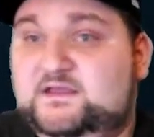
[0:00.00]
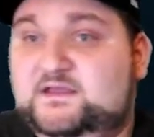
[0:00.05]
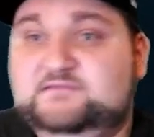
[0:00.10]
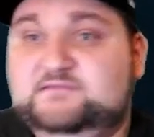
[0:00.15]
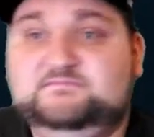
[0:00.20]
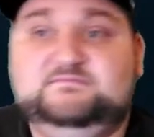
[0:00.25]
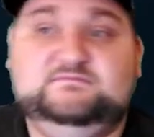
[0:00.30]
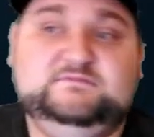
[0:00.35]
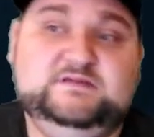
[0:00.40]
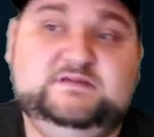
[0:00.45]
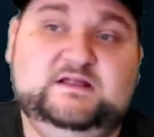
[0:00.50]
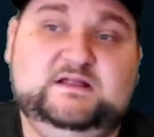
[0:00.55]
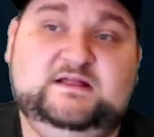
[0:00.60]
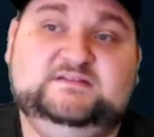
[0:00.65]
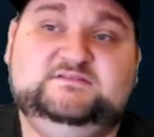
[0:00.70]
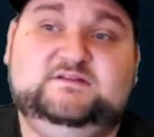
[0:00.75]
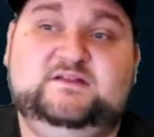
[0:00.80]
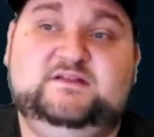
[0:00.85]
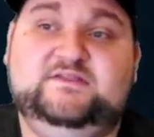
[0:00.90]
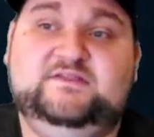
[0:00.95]
Yeah, that's
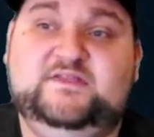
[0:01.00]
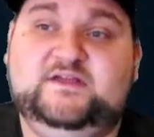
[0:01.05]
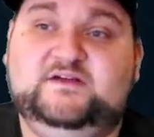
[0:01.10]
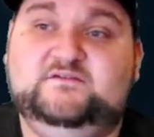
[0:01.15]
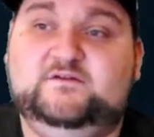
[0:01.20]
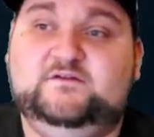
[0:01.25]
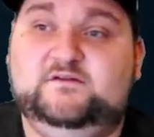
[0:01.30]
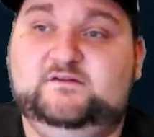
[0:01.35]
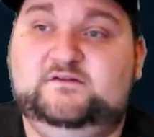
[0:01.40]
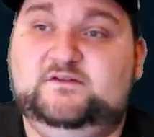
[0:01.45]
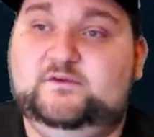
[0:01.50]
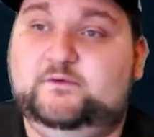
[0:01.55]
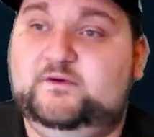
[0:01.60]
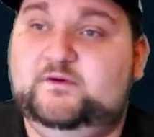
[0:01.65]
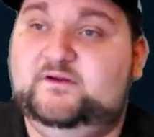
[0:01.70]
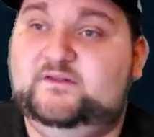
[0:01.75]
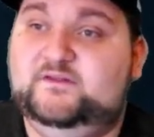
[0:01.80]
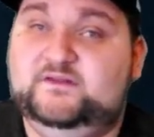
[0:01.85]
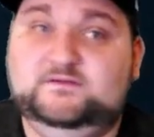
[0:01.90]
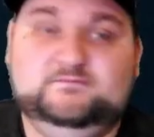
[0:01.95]
what I think of Only the
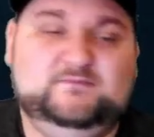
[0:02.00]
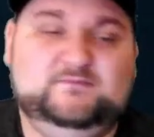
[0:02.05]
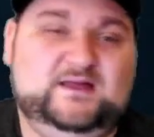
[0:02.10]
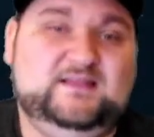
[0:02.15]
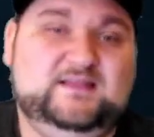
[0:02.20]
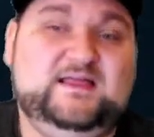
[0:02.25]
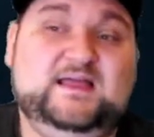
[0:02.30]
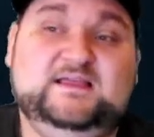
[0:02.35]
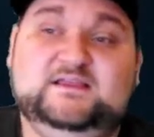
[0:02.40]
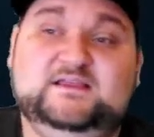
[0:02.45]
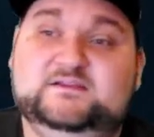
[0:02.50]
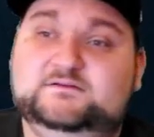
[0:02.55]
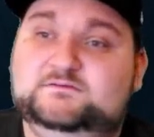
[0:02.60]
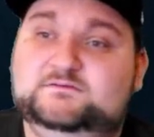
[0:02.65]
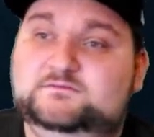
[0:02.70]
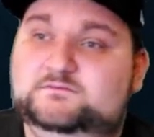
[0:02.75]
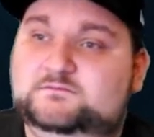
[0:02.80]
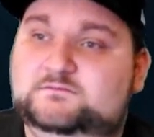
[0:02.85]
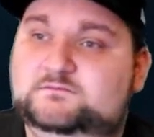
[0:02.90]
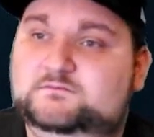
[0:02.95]
Worthy. I like it.
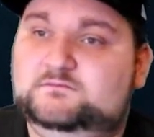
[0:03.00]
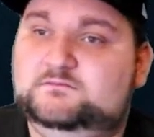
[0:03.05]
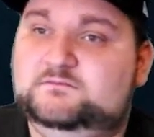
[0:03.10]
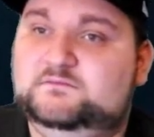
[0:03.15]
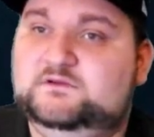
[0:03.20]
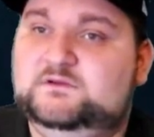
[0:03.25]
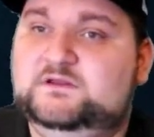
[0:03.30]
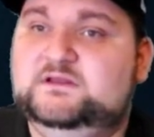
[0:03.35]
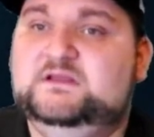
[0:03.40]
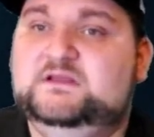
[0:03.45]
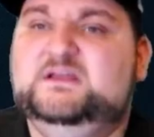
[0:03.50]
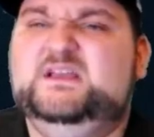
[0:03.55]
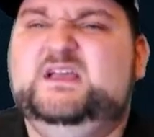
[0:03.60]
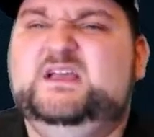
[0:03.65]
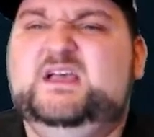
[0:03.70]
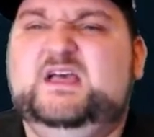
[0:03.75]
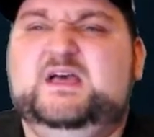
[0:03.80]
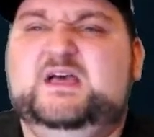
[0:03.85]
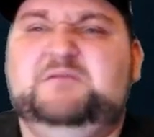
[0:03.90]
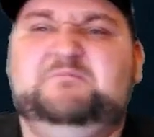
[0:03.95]

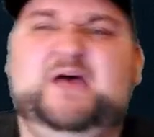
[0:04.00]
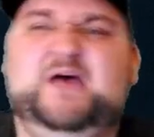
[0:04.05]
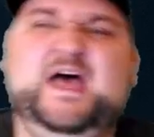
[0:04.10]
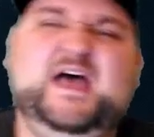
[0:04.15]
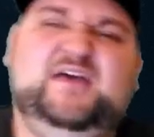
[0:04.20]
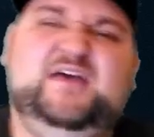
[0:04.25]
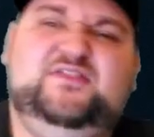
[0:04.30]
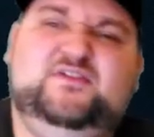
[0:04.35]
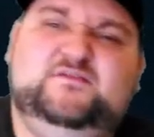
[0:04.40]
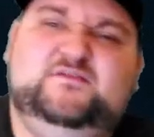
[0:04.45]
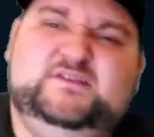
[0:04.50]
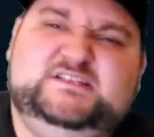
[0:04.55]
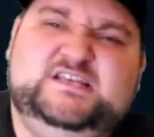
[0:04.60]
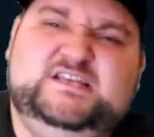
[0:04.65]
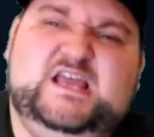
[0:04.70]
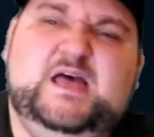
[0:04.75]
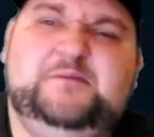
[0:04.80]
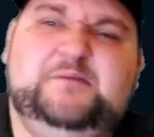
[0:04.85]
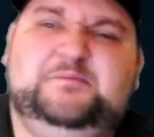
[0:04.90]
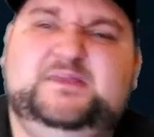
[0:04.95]
Path of a
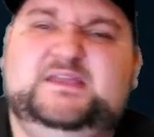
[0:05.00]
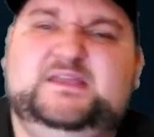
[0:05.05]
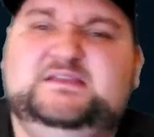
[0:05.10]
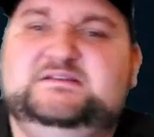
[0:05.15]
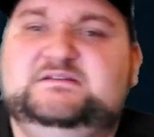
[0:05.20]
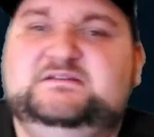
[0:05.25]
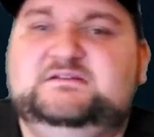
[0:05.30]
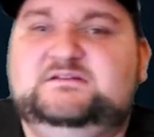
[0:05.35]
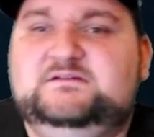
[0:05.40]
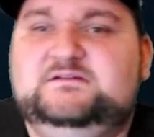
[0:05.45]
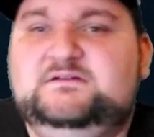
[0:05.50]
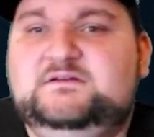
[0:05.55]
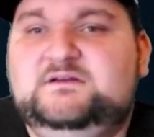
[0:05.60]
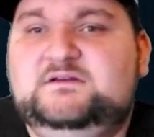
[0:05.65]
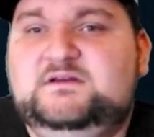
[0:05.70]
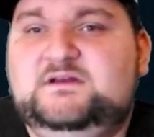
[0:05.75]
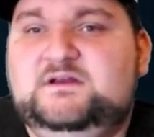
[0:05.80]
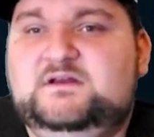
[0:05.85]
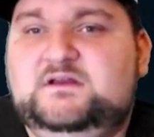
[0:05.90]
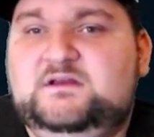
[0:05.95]
Champion.
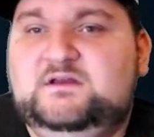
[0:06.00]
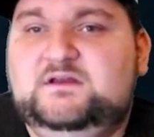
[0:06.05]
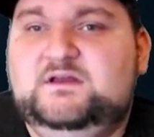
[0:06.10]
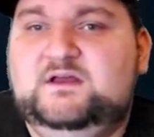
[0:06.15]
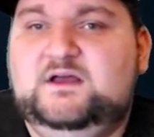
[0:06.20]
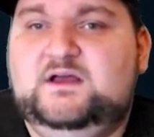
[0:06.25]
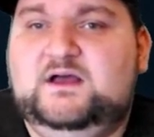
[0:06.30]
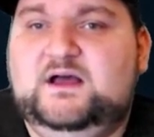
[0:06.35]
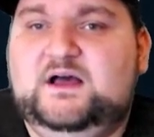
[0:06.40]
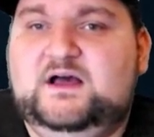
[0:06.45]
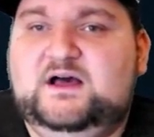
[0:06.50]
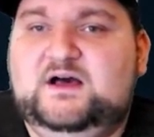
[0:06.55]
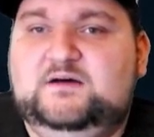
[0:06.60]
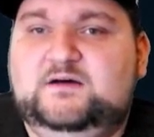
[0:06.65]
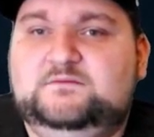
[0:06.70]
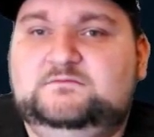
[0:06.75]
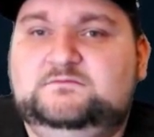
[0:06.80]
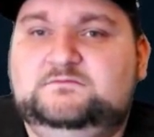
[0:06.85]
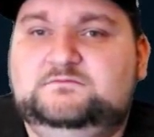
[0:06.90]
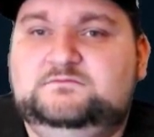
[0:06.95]
Um,
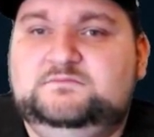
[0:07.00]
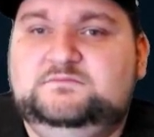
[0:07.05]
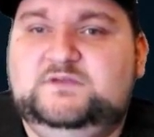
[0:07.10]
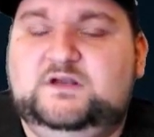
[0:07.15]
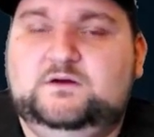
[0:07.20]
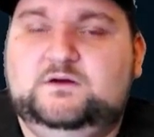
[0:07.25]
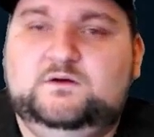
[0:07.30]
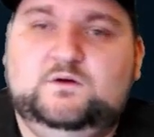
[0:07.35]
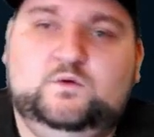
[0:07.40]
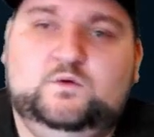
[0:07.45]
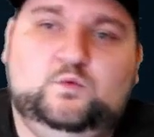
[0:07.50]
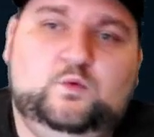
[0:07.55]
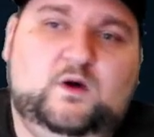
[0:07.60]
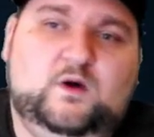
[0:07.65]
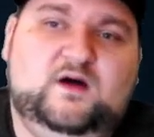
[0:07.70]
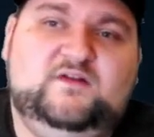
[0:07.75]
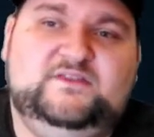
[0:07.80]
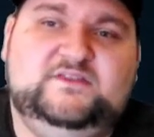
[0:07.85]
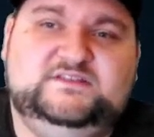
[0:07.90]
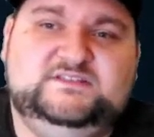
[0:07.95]
Wall
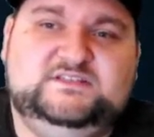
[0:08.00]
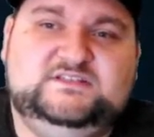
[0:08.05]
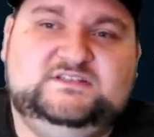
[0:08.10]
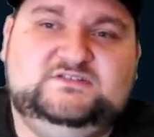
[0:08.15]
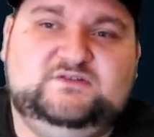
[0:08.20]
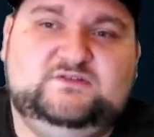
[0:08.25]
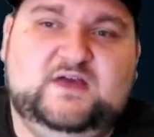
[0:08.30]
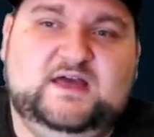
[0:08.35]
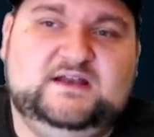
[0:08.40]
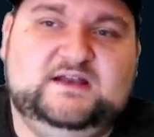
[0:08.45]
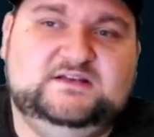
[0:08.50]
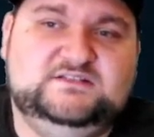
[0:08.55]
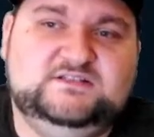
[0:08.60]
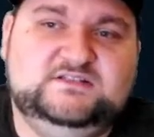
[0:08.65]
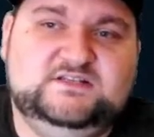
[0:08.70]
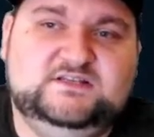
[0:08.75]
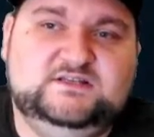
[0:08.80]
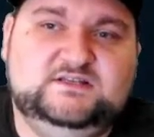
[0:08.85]
strategy.